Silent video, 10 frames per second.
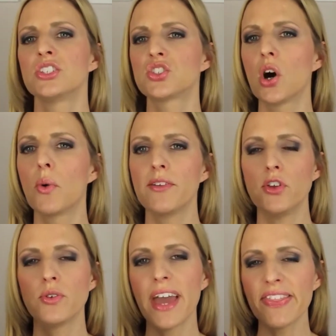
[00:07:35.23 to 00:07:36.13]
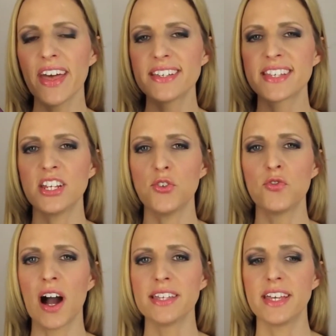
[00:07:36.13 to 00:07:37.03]
So if you get this and you
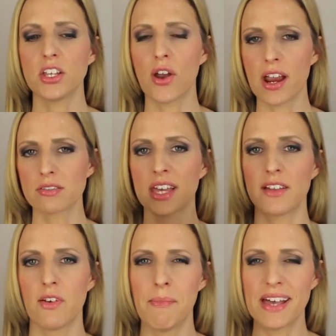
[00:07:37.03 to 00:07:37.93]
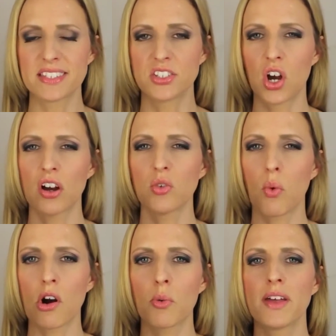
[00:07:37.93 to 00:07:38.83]
find that your hair is kind of a mess and it's hard to
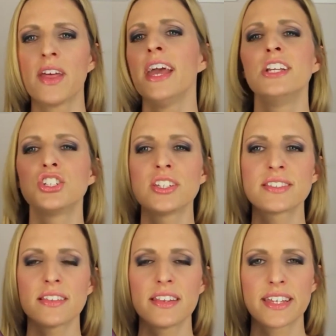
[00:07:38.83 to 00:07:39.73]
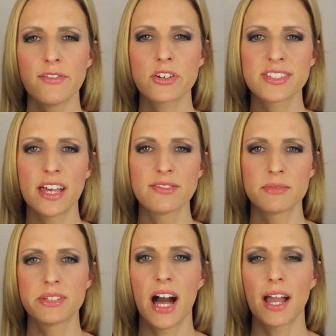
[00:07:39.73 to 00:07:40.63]
work with, just give yourself
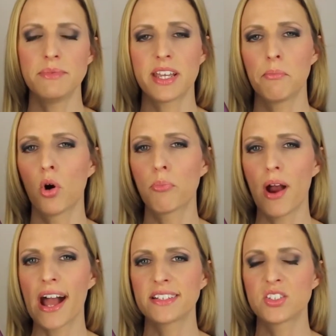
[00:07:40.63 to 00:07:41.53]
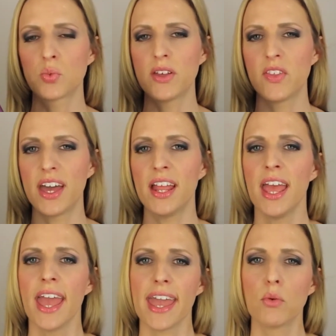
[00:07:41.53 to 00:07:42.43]
some time to get more practice with it.
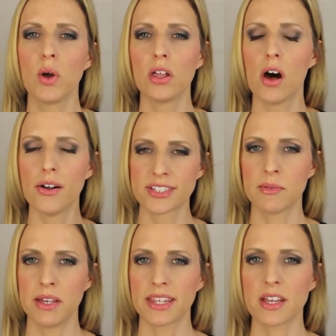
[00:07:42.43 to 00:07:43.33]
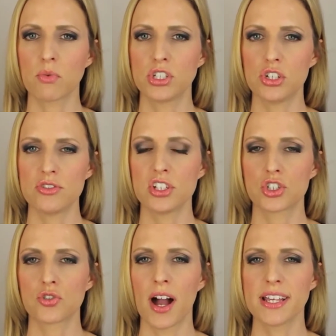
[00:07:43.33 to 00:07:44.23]
It will ultimately reduce
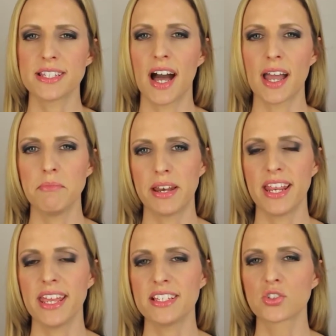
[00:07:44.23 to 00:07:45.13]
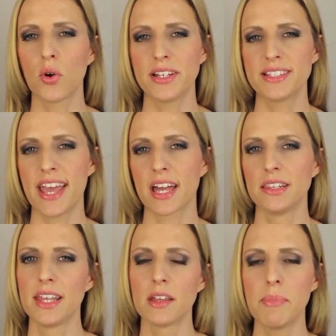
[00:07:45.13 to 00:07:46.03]
your drying time, but it is going to take
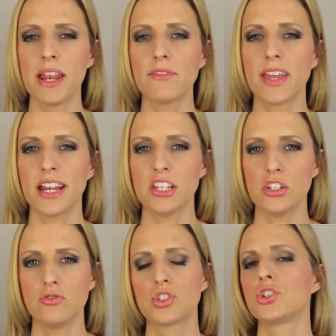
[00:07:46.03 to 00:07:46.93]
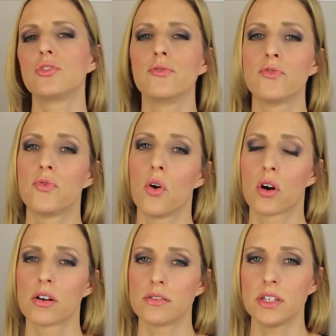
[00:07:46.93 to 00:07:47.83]
a little bit of getting used to
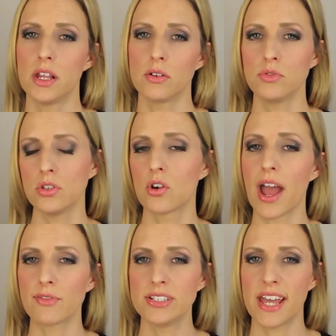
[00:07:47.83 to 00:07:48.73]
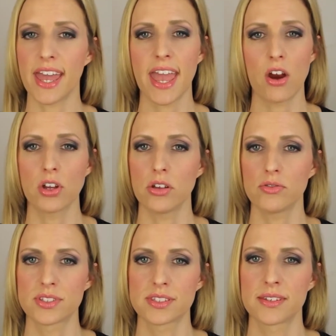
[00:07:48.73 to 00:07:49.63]
for, you know, your everyday hair
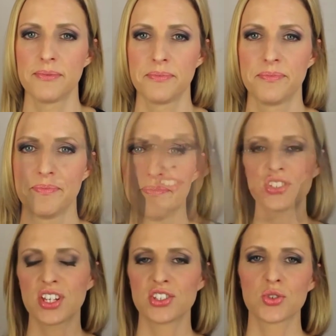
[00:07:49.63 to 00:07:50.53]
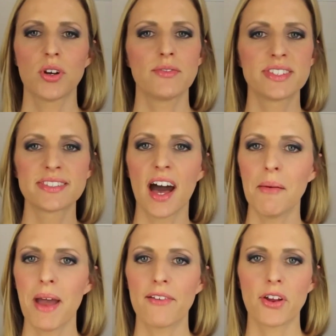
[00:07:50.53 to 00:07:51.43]
use. Just to sort of
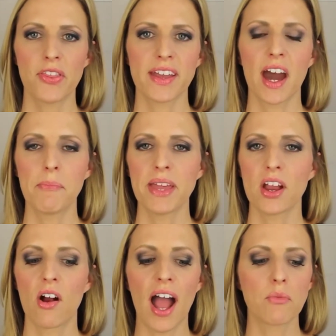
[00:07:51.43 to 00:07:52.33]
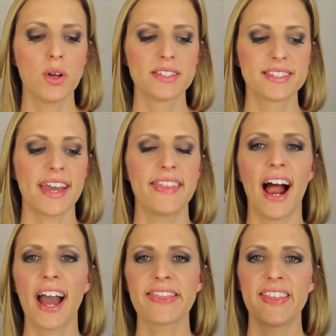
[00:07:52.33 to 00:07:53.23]
sum everything up here, I will say that
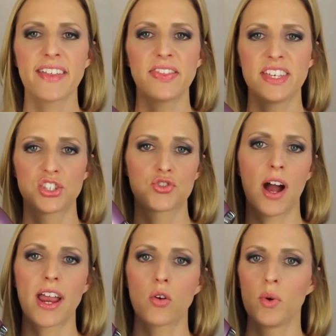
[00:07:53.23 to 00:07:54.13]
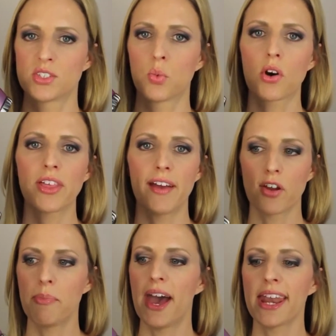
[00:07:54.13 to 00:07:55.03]
I think this dryer was worth
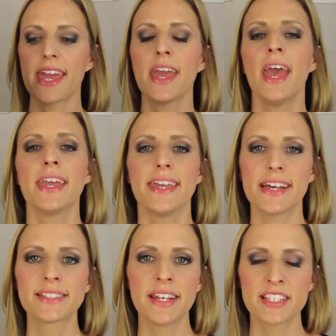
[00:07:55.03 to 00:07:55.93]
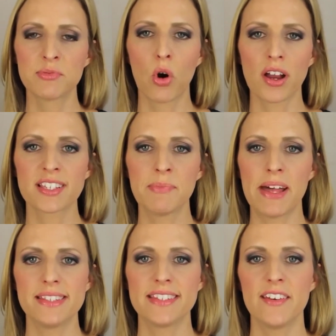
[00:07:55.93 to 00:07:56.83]
every penny. Yes, it is more
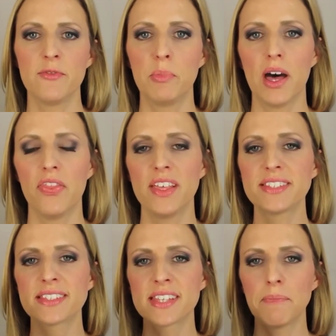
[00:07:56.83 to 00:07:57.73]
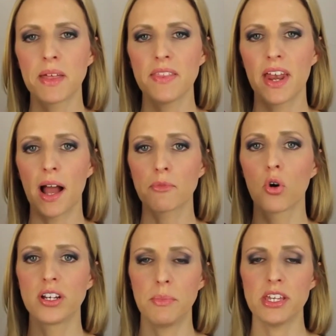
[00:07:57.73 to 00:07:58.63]
expensive, but this is something that I'm
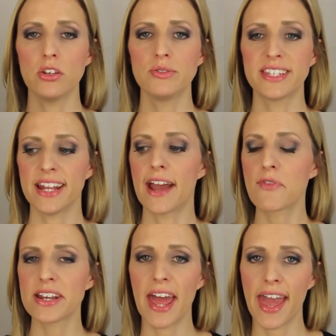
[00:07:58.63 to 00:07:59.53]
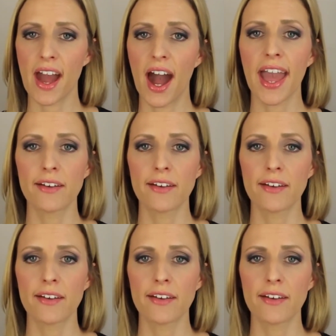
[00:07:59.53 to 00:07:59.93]
going to be using every day. I